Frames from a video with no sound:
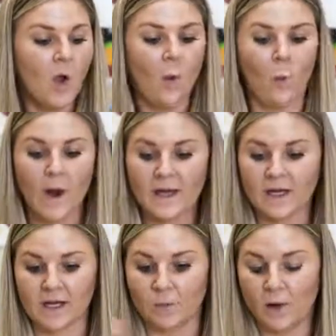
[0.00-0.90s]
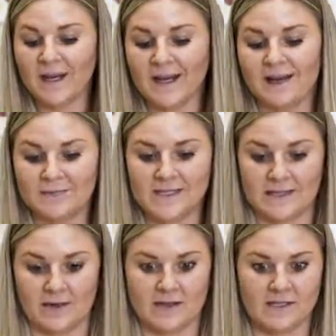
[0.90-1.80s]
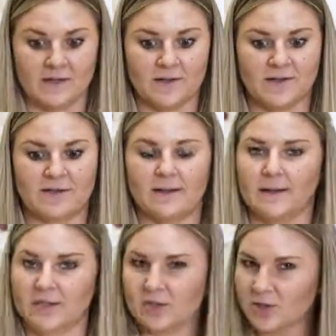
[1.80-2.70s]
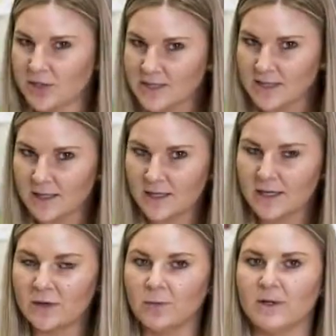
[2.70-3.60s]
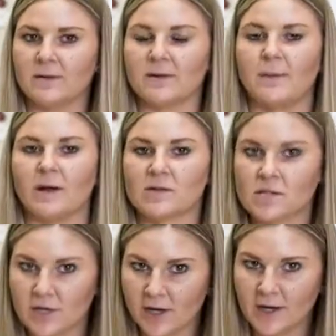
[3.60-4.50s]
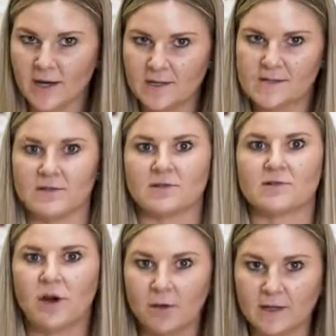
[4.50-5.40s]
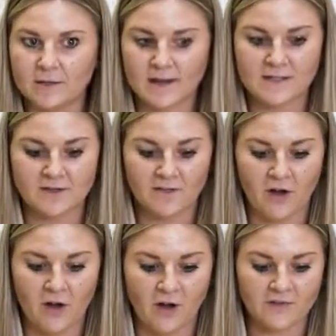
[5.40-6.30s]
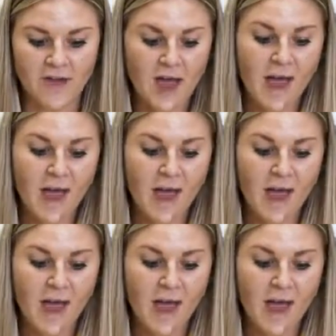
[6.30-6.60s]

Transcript: when it when it comes to this, there's electricity, we learn about circuits, there's coding that's involved,